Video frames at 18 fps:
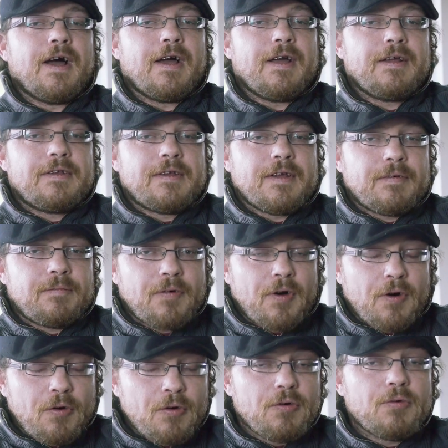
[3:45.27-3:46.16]
They've
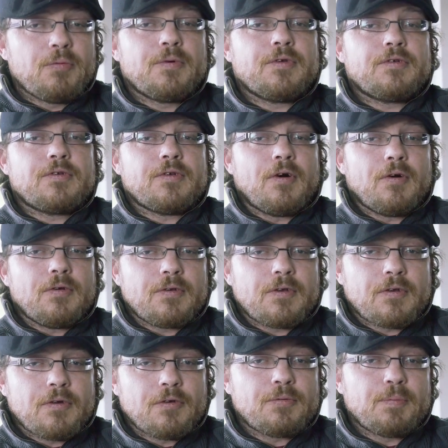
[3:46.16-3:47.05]
always, oh,
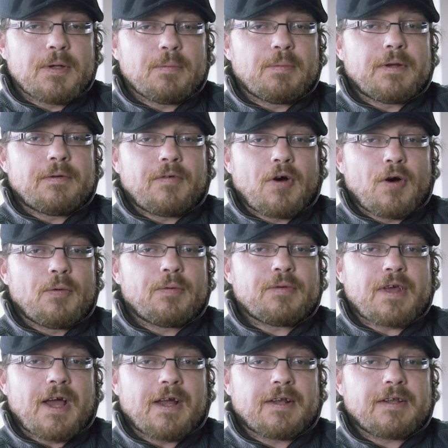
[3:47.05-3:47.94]
those people have
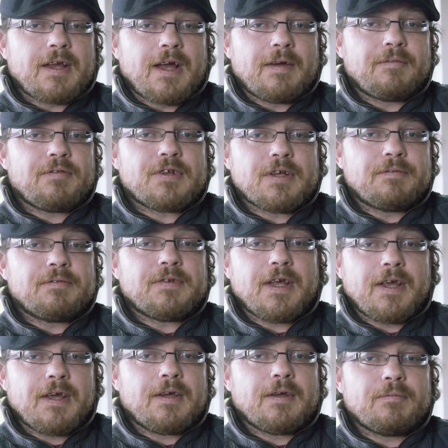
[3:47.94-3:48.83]
always had to have stuff
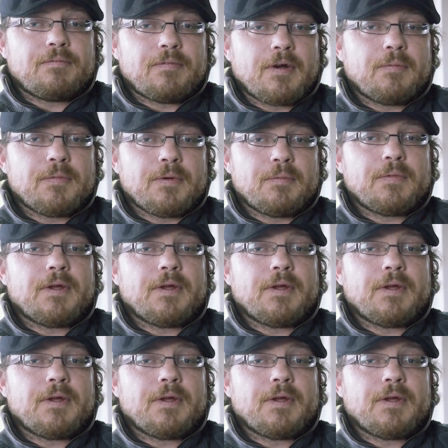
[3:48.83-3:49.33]
taken from them.